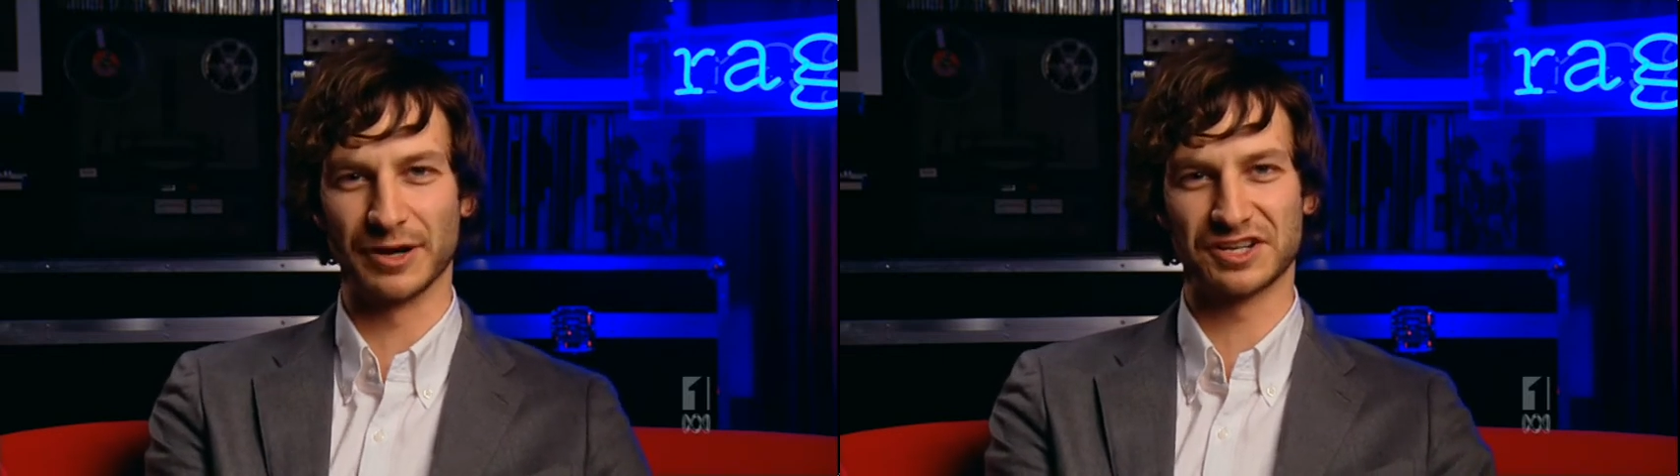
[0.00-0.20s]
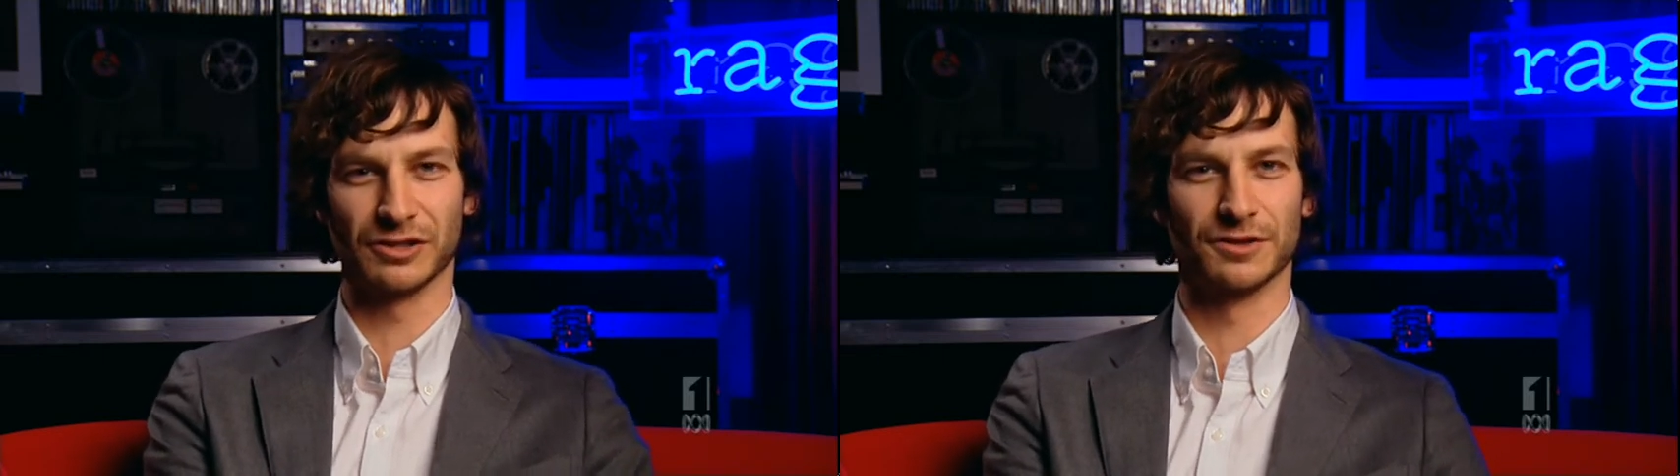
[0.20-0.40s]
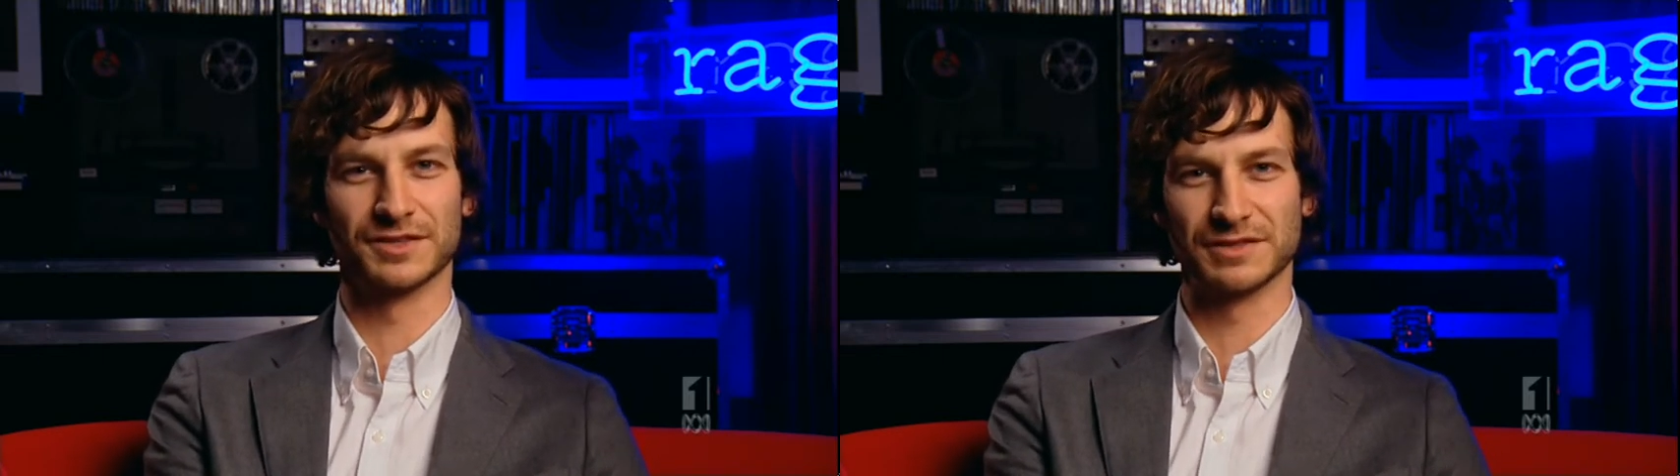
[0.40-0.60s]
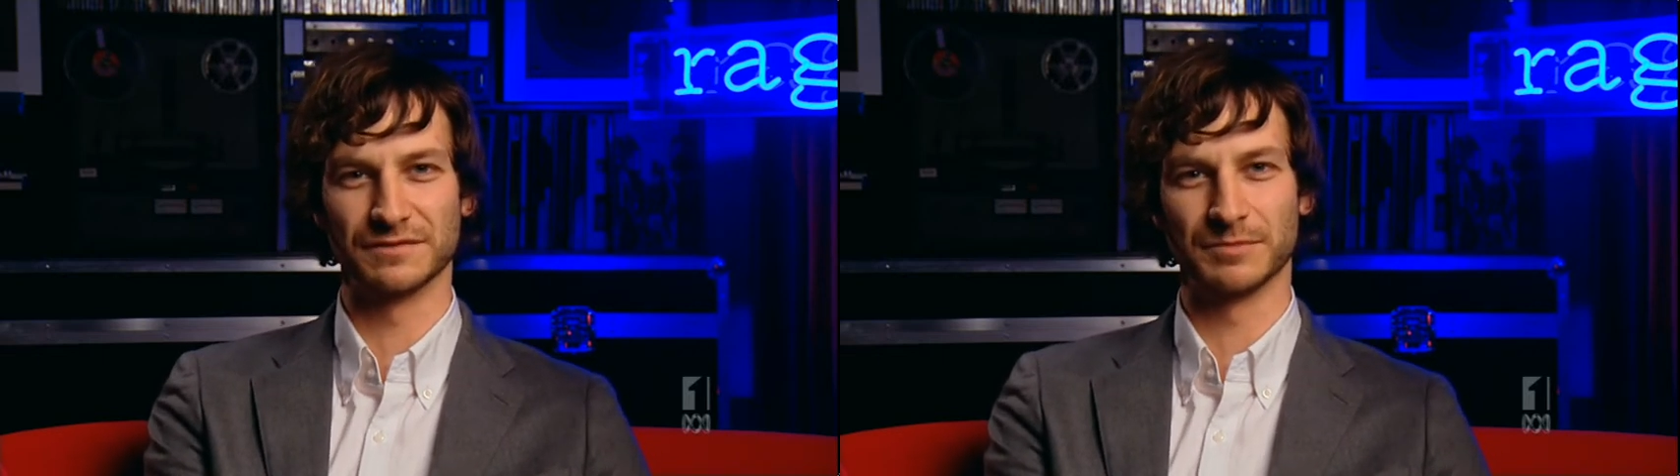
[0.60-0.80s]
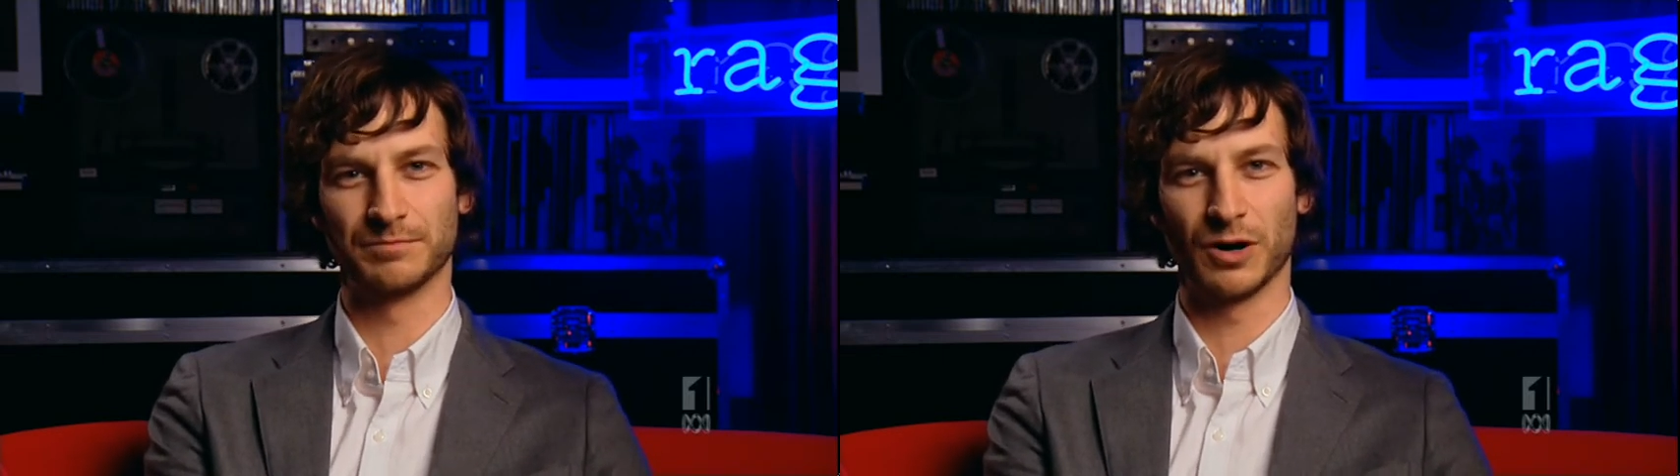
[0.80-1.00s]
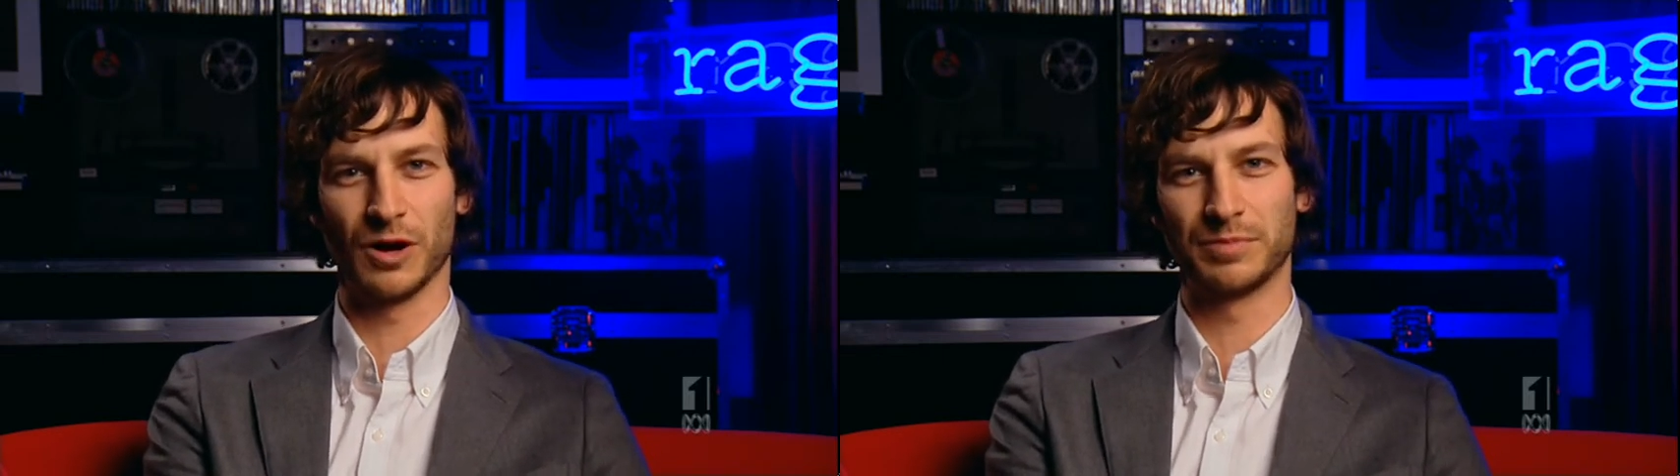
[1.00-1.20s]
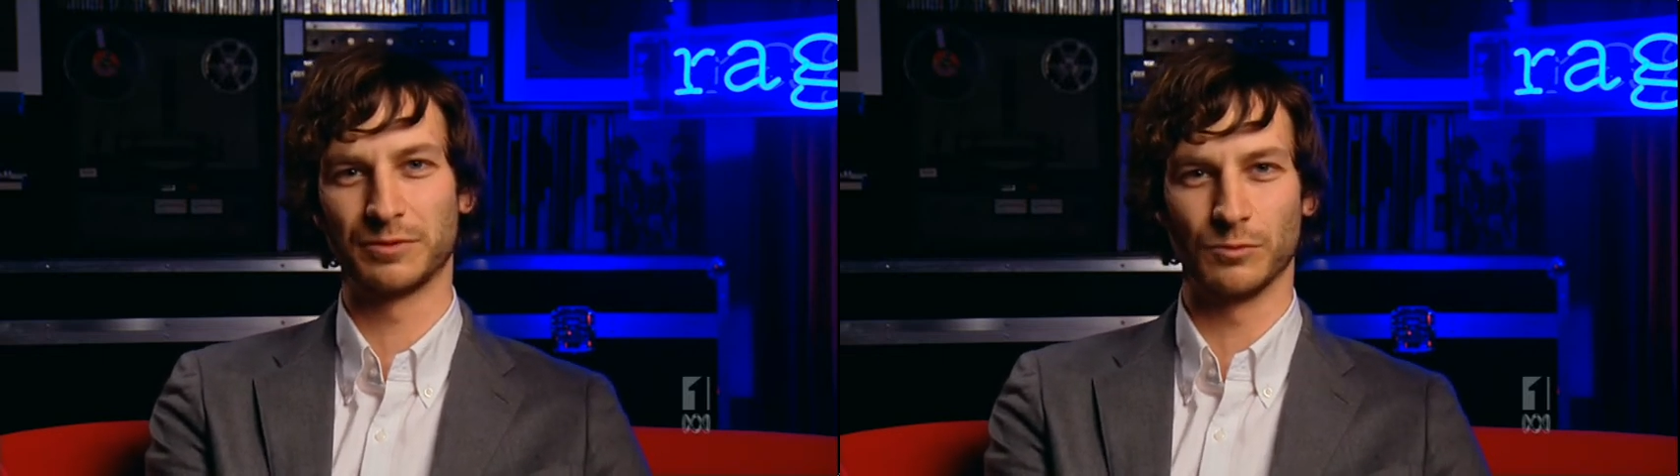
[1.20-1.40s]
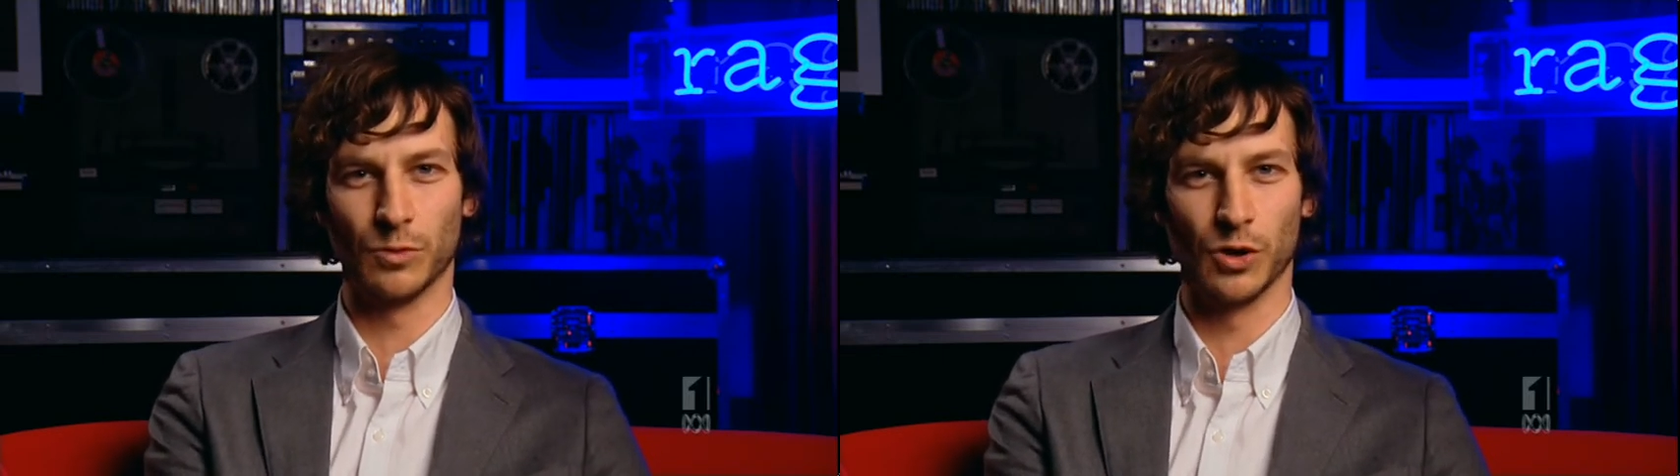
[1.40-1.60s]
echelons of the pop
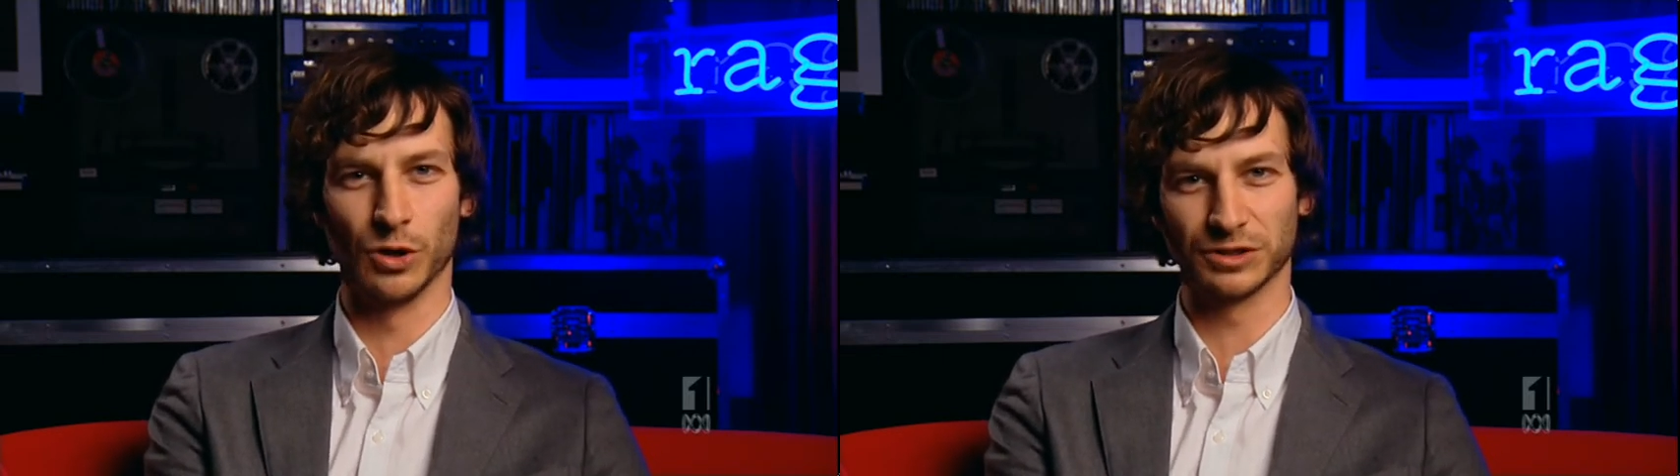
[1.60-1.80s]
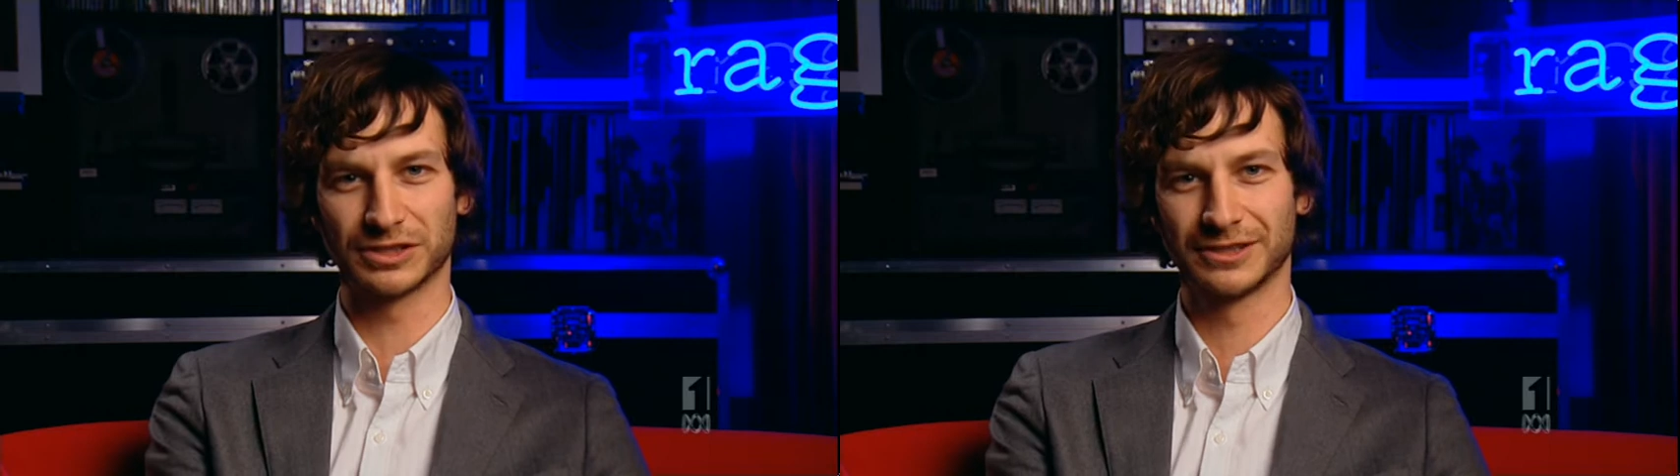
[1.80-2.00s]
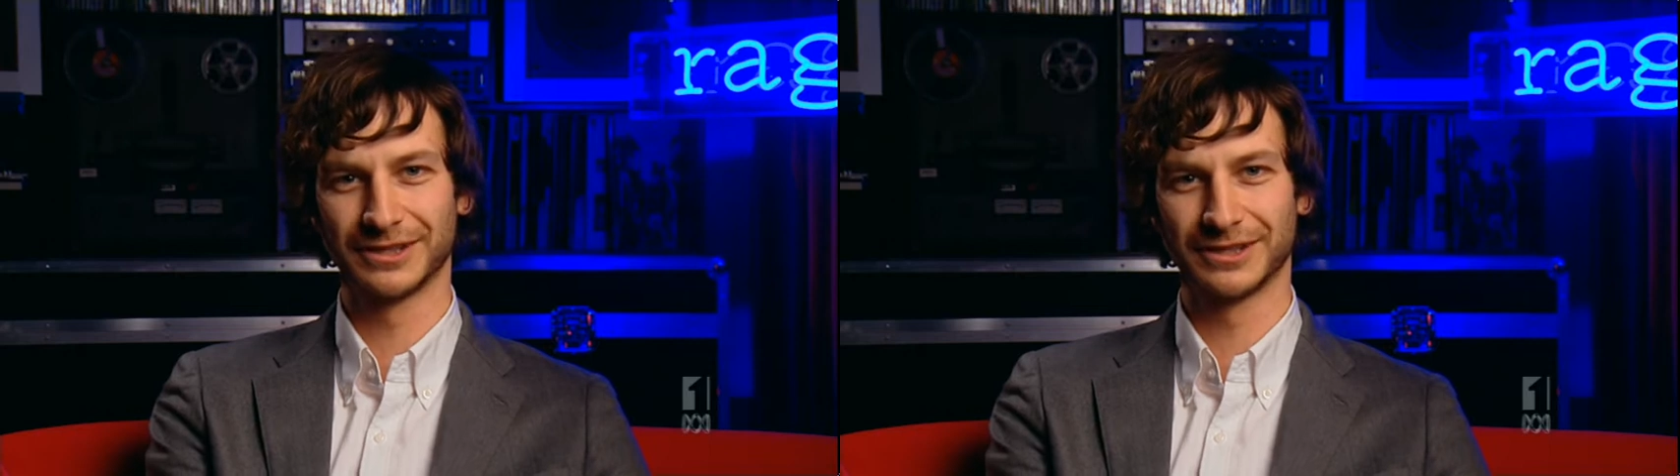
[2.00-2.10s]
world.